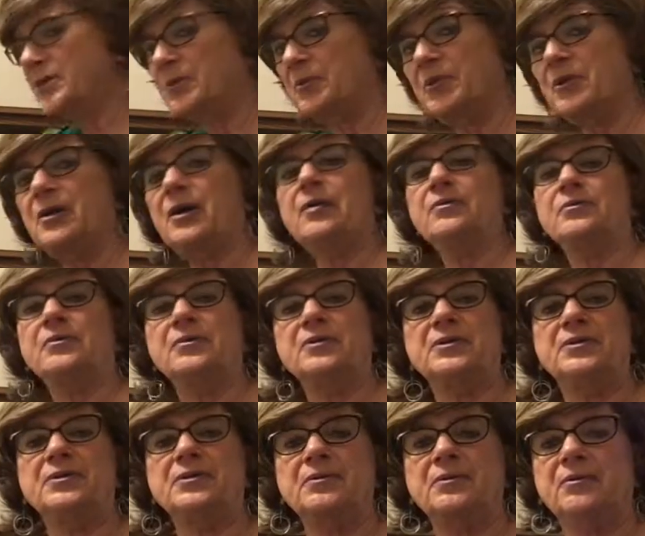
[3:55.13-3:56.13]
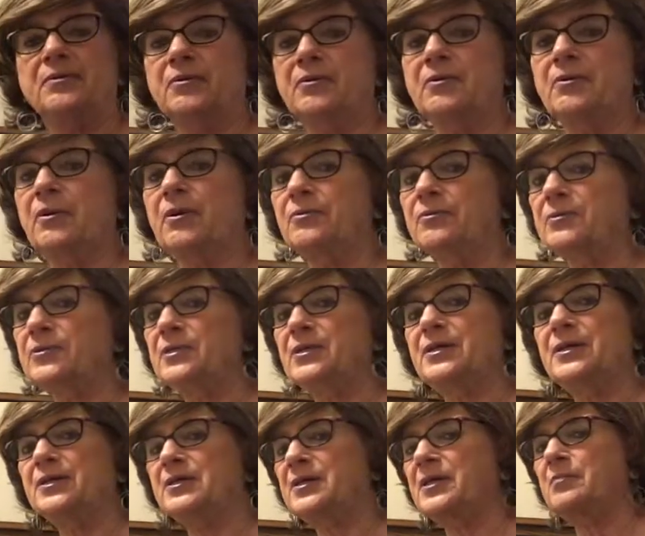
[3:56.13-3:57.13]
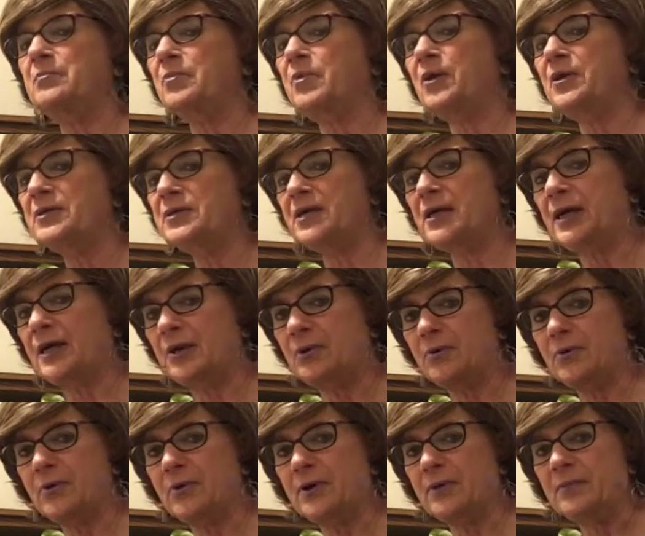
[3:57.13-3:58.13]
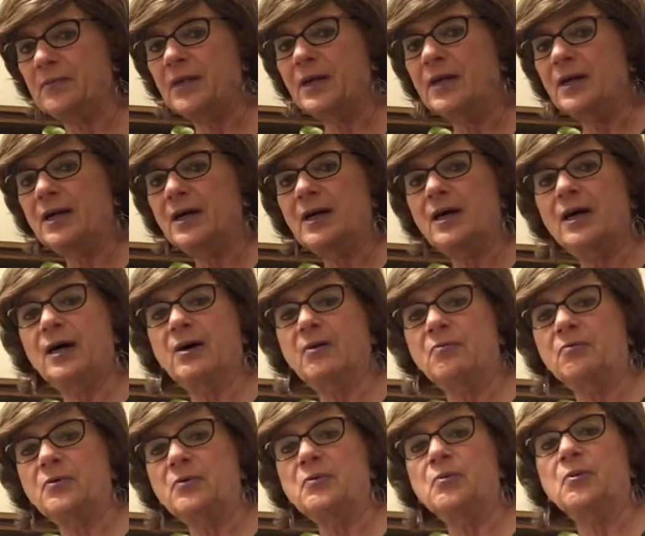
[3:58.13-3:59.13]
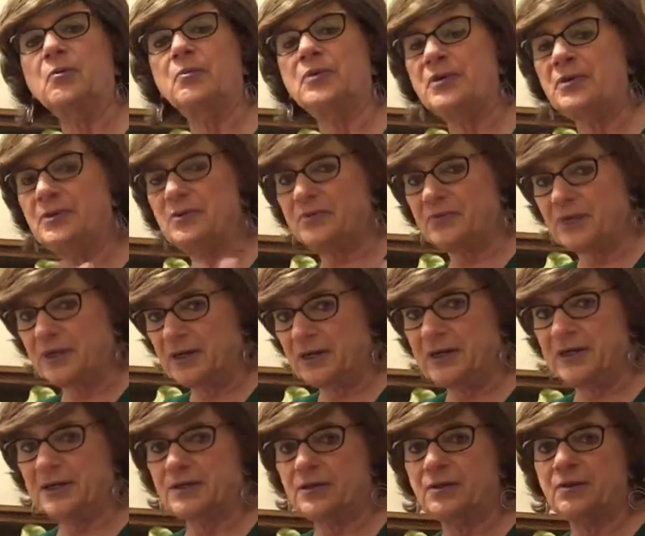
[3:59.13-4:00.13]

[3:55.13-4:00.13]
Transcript: some of the others. There are others in that same price category. We will be trying to get to